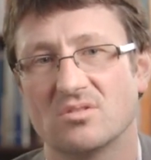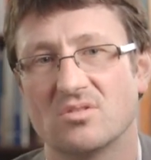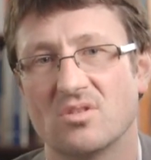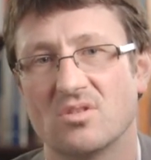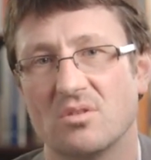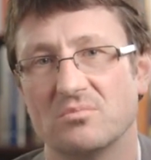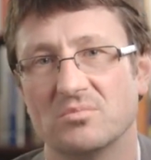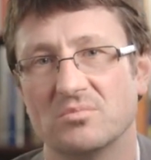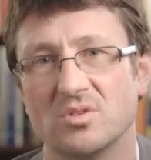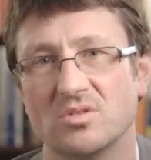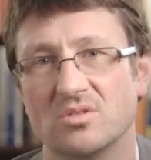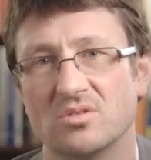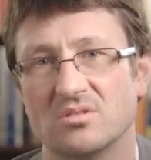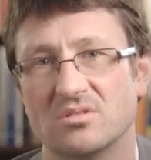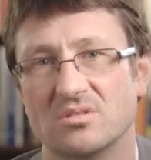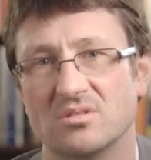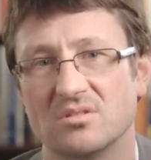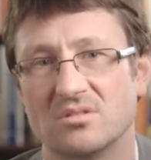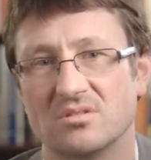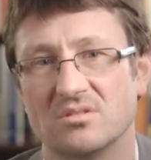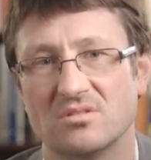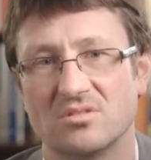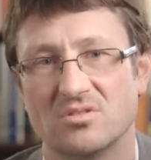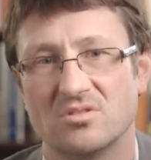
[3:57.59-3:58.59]

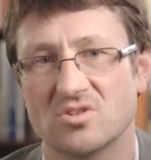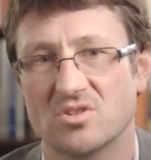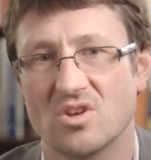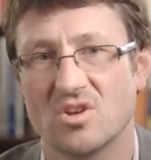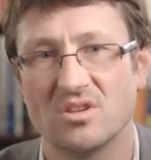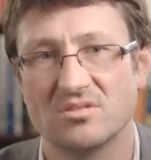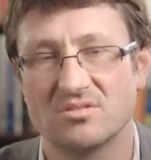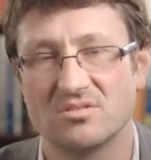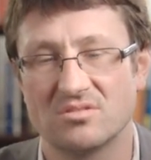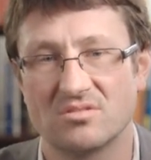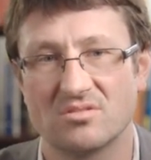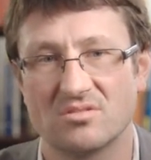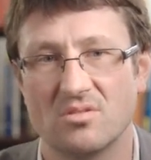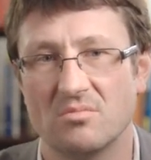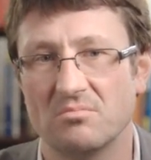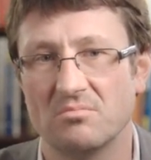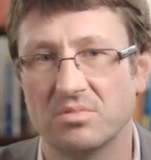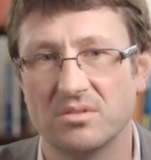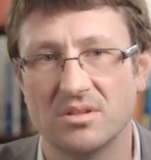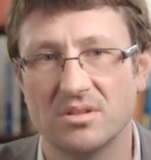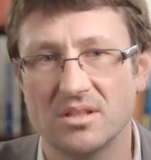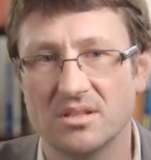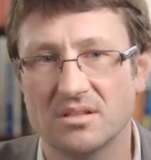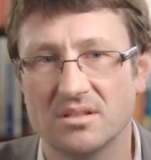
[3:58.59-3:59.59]
communities just
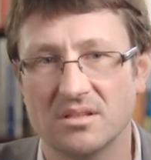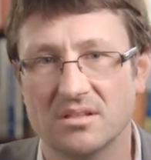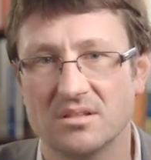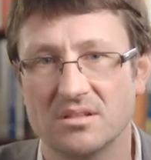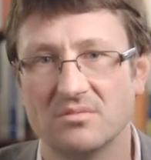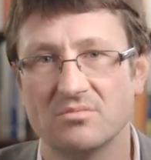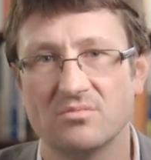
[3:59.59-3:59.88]
completely